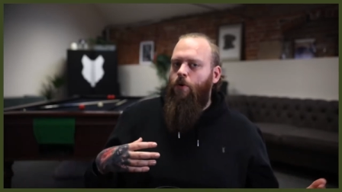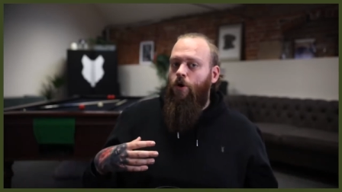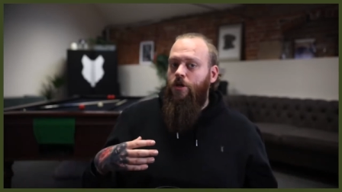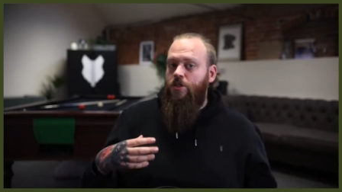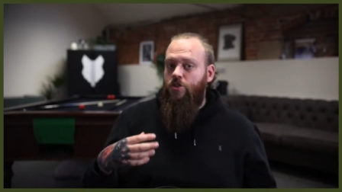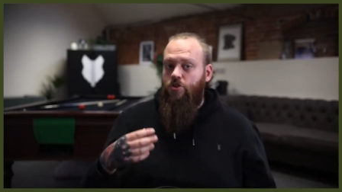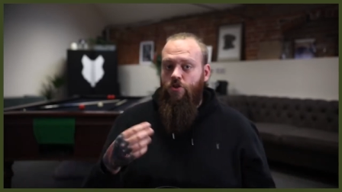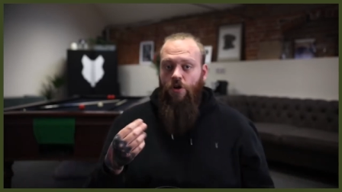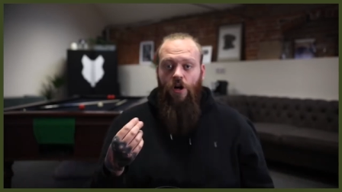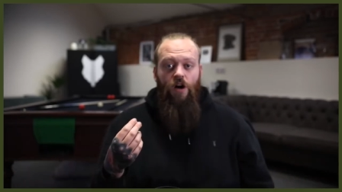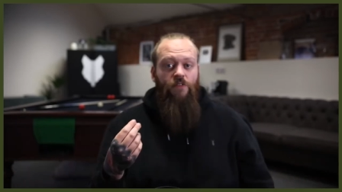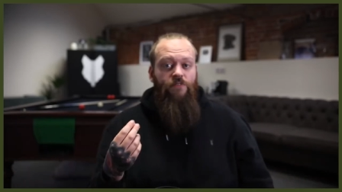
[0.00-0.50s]

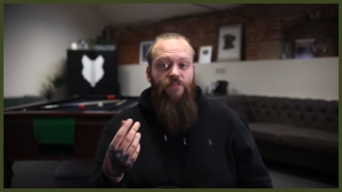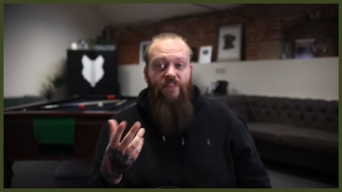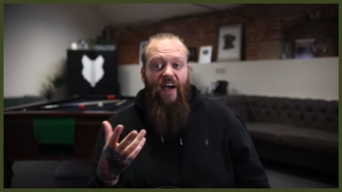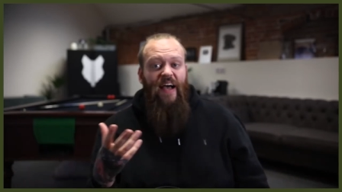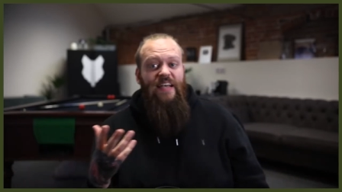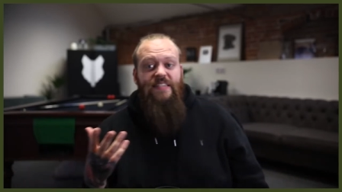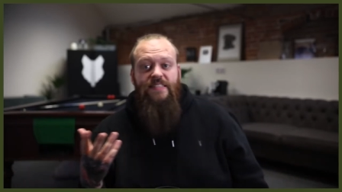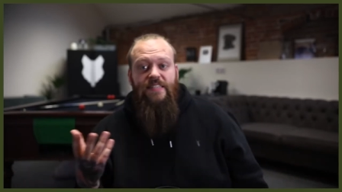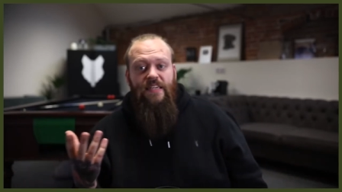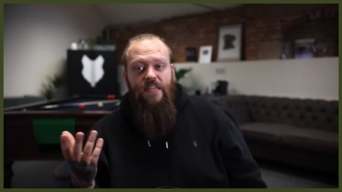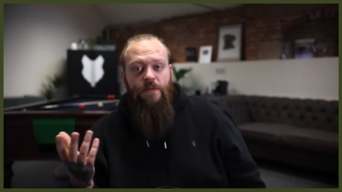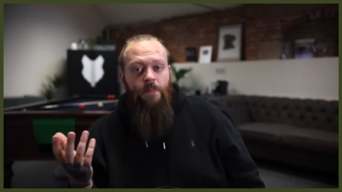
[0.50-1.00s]
Pointer are
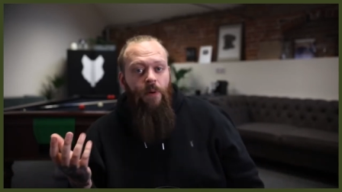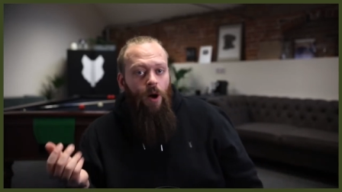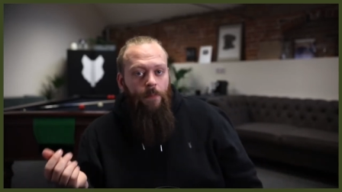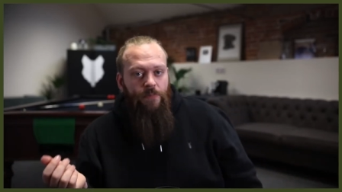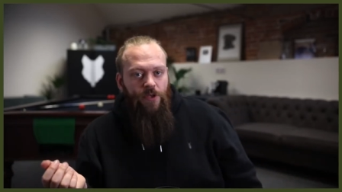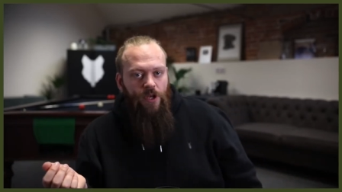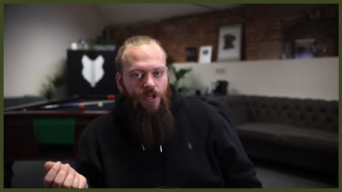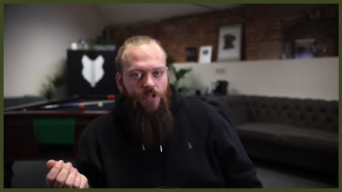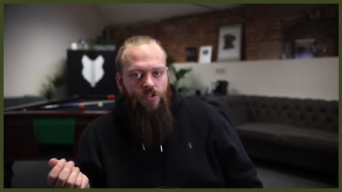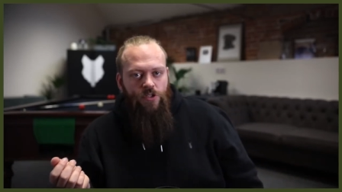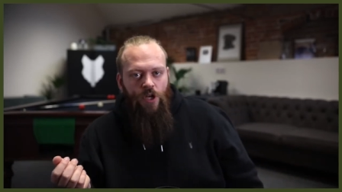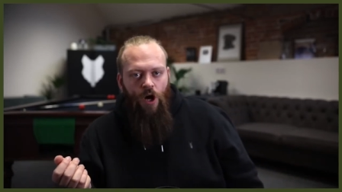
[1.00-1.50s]
vastly
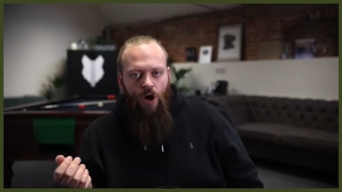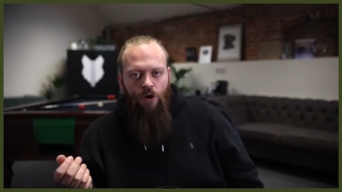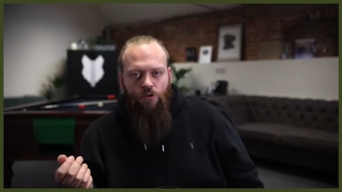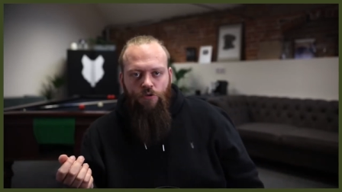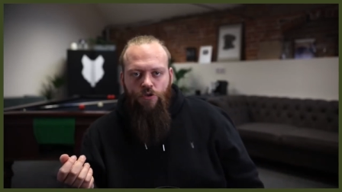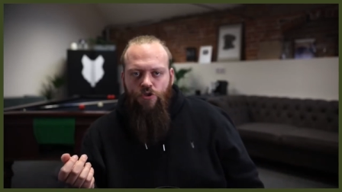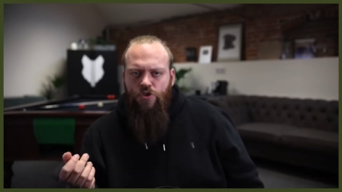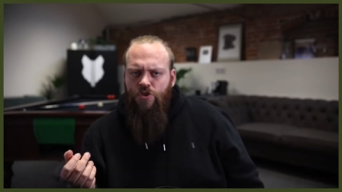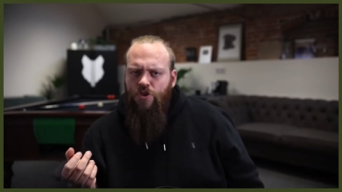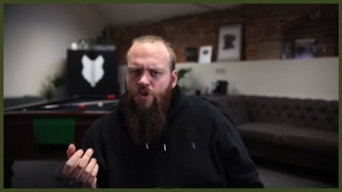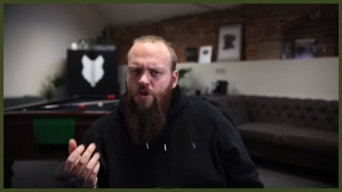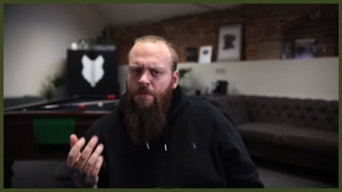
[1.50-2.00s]
popular
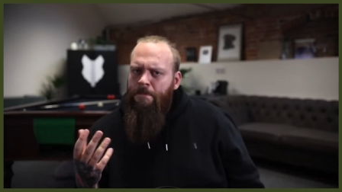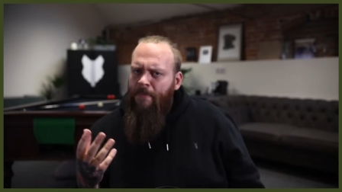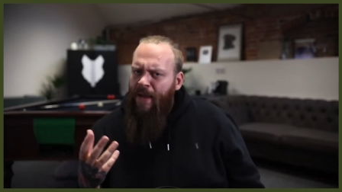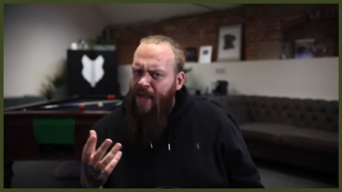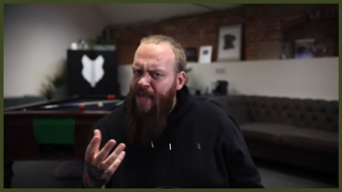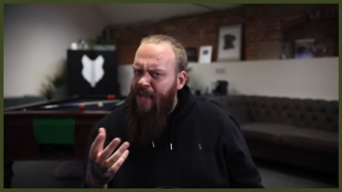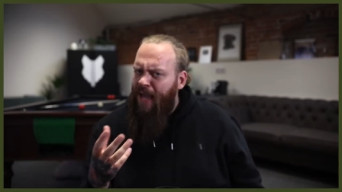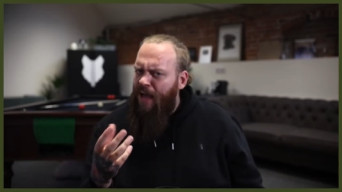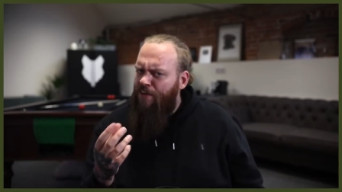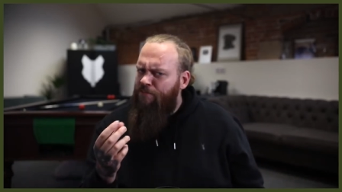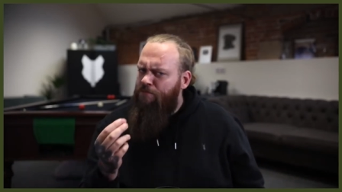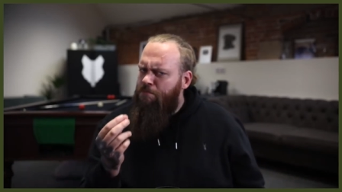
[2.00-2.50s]
dogs that
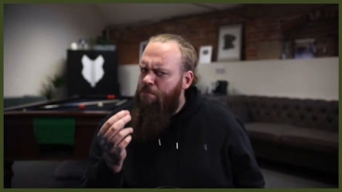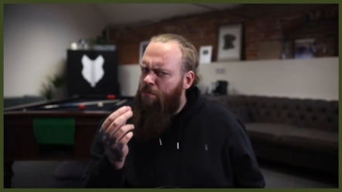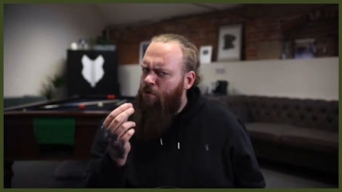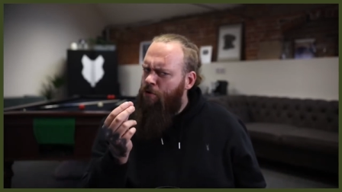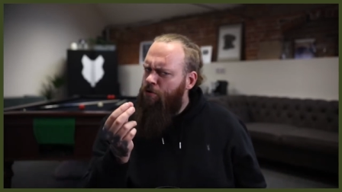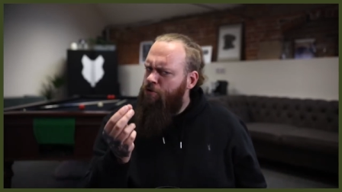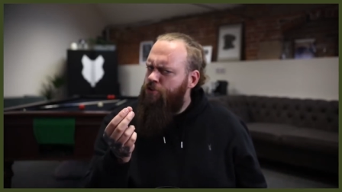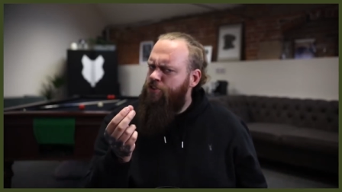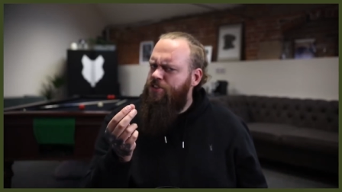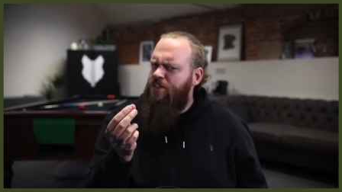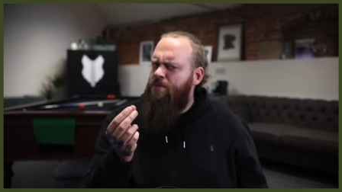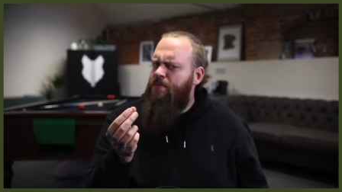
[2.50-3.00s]
may have
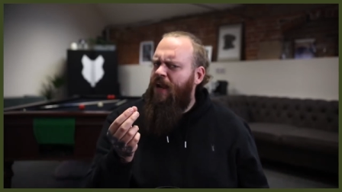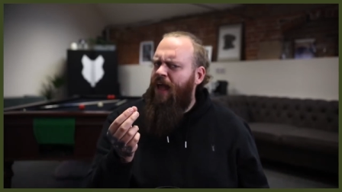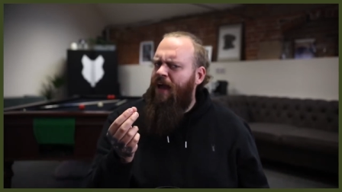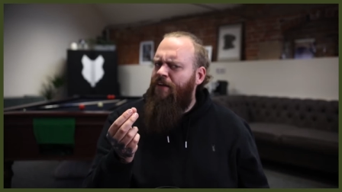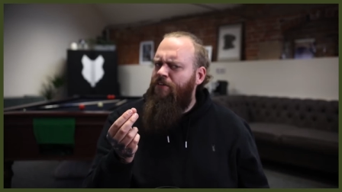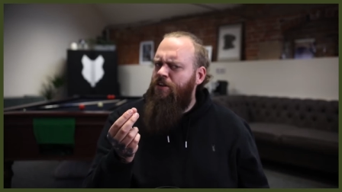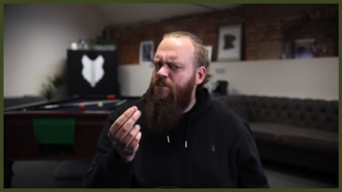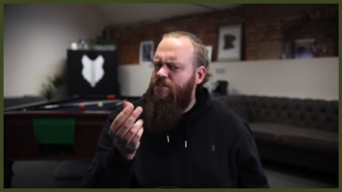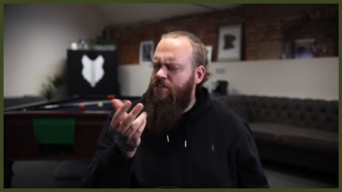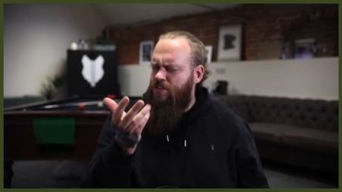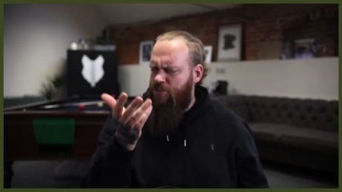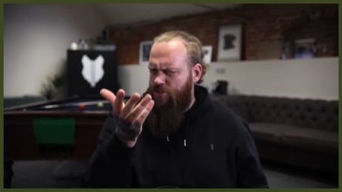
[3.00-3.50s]
more
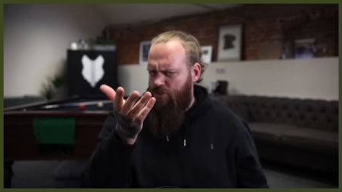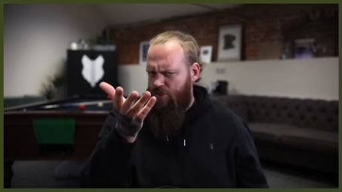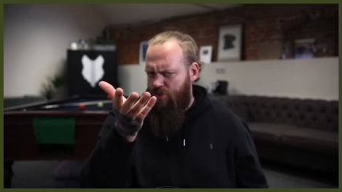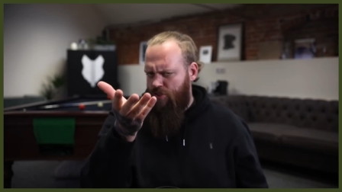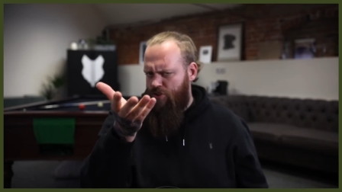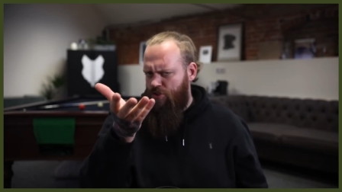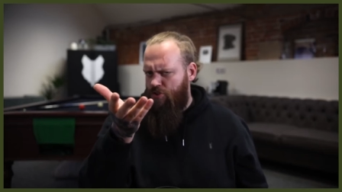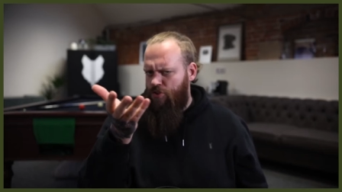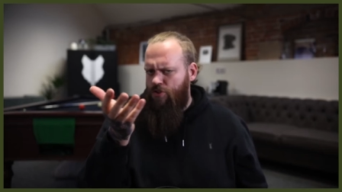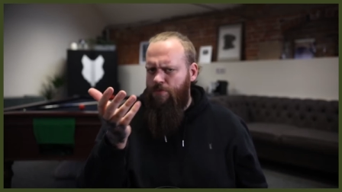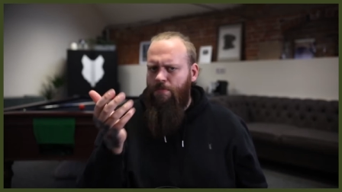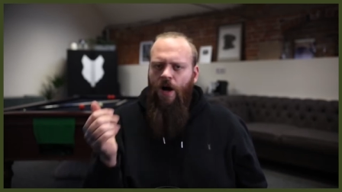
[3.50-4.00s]
similarities
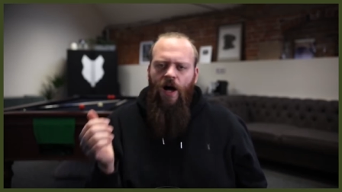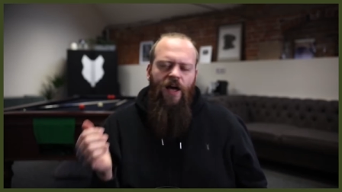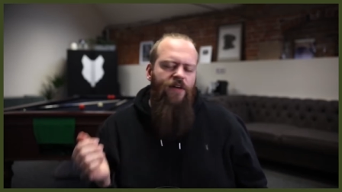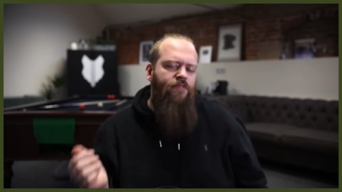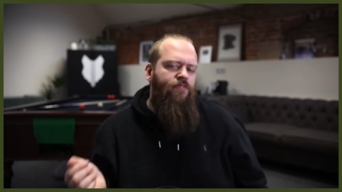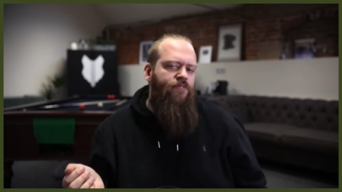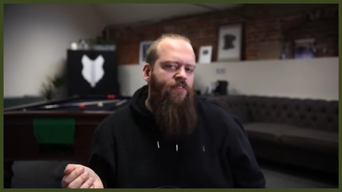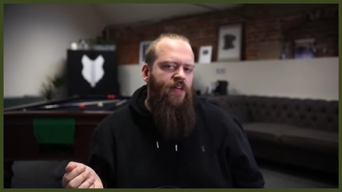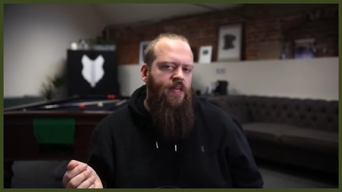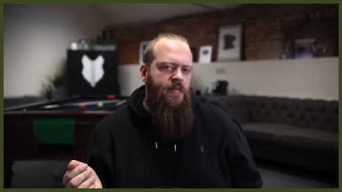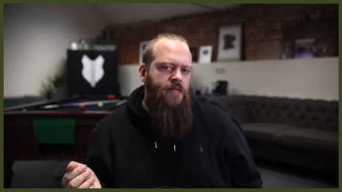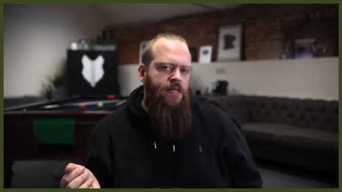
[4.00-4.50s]
than you
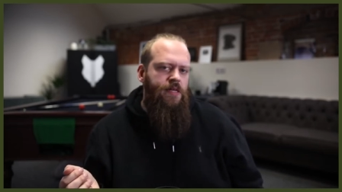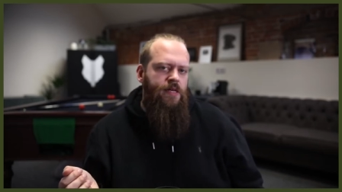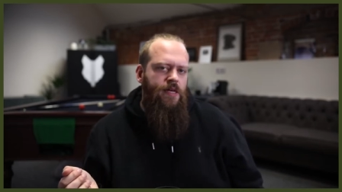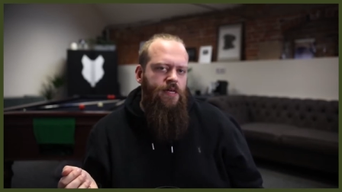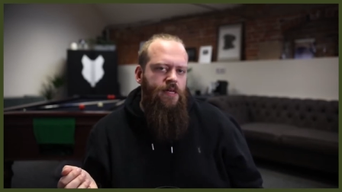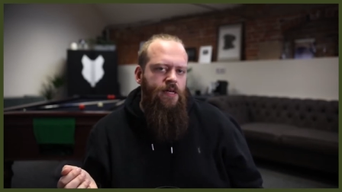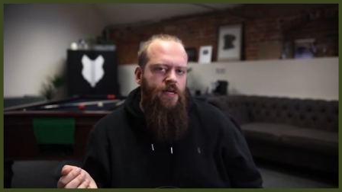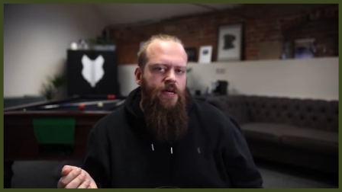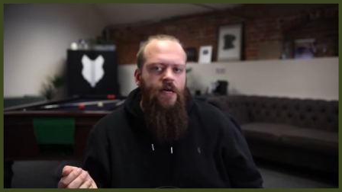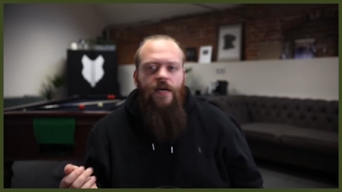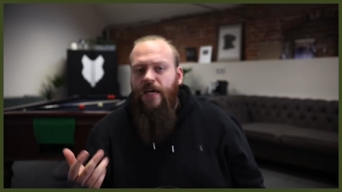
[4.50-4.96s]
might think.